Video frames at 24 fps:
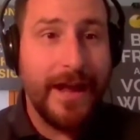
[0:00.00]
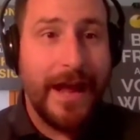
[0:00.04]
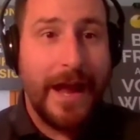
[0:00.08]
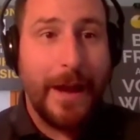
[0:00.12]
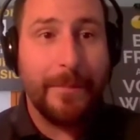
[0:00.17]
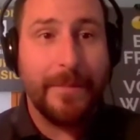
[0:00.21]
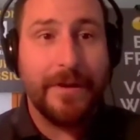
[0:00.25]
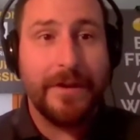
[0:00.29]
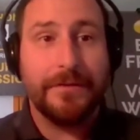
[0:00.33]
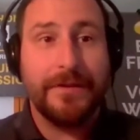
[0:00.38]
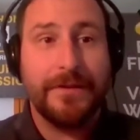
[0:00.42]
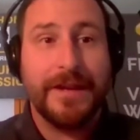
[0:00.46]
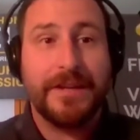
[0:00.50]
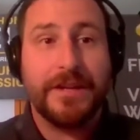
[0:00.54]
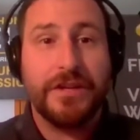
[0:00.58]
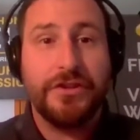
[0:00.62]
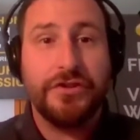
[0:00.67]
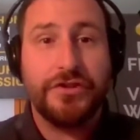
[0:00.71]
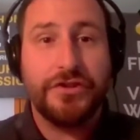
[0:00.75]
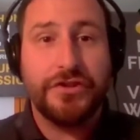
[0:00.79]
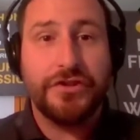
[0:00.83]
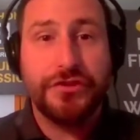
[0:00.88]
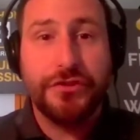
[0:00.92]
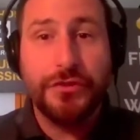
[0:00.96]
I'm going to let
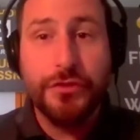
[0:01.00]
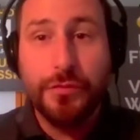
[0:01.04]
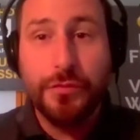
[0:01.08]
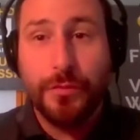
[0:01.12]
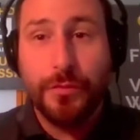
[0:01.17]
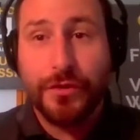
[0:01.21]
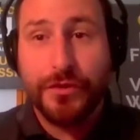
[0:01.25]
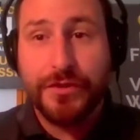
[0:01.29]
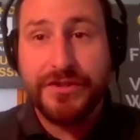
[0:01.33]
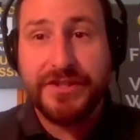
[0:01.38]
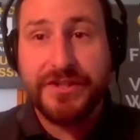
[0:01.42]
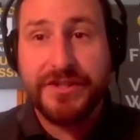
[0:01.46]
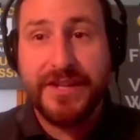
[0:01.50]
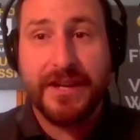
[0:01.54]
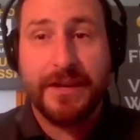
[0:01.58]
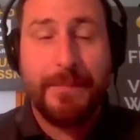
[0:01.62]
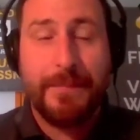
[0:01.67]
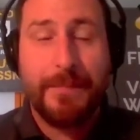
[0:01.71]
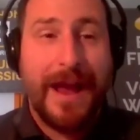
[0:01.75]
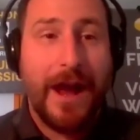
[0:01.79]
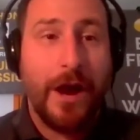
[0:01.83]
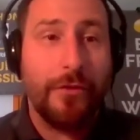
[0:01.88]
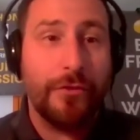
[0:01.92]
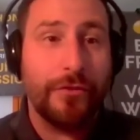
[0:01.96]
consumers
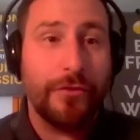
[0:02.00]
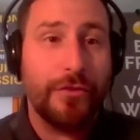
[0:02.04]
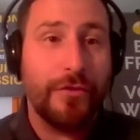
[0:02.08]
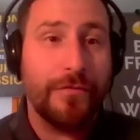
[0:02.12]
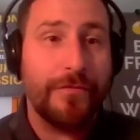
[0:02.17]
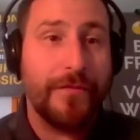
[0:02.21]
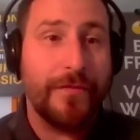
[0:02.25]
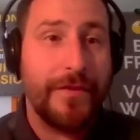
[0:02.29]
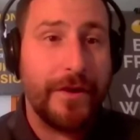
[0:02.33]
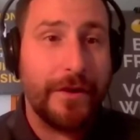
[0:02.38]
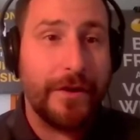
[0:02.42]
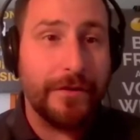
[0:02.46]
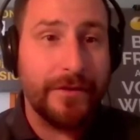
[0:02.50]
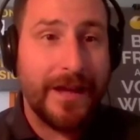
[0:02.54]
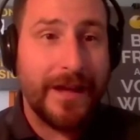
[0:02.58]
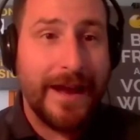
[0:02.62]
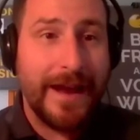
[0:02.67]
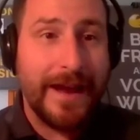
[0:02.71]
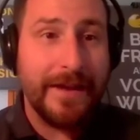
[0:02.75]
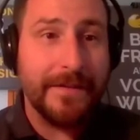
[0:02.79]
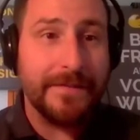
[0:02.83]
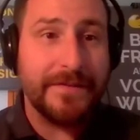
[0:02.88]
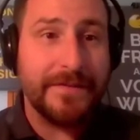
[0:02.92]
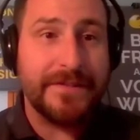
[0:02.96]
take power over their
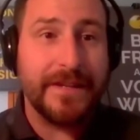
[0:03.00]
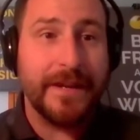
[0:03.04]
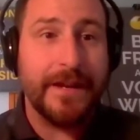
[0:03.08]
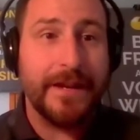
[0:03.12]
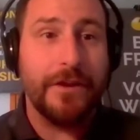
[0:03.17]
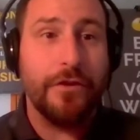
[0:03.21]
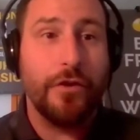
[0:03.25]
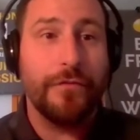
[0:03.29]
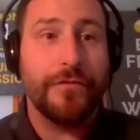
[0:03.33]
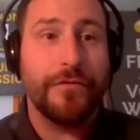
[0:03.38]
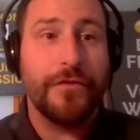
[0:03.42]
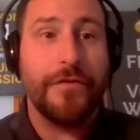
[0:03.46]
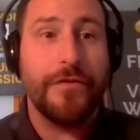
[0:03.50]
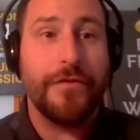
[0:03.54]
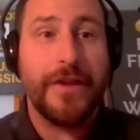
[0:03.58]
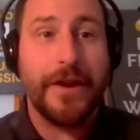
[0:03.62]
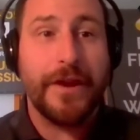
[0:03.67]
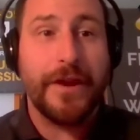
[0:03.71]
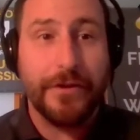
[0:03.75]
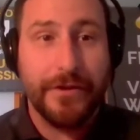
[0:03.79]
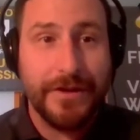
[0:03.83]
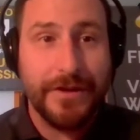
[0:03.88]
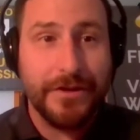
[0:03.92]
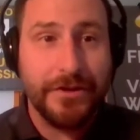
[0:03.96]
lives and over
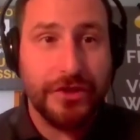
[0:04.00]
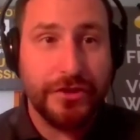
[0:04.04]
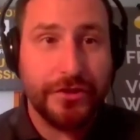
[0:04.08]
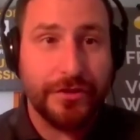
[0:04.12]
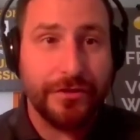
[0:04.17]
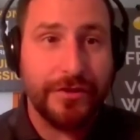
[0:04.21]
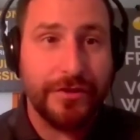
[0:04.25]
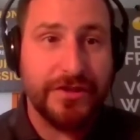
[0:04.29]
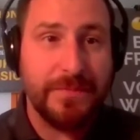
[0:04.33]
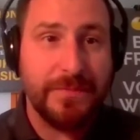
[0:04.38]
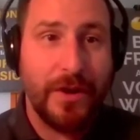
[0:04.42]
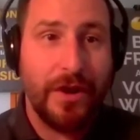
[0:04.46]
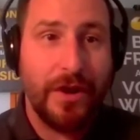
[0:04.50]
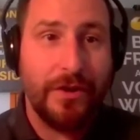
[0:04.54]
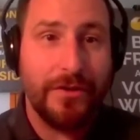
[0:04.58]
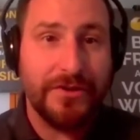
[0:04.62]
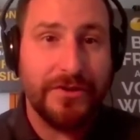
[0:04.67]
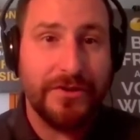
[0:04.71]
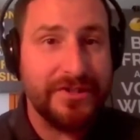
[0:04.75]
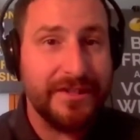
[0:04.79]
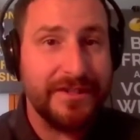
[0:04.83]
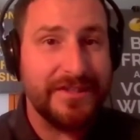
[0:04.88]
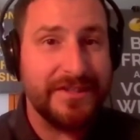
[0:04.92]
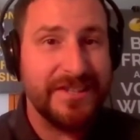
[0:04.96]
their insurance
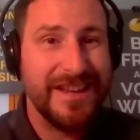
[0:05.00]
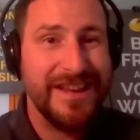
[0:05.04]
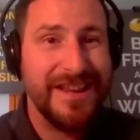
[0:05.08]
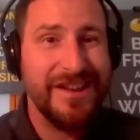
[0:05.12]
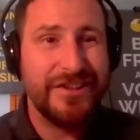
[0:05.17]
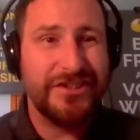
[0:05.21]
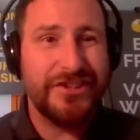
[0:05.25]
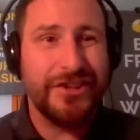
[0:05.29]
policies,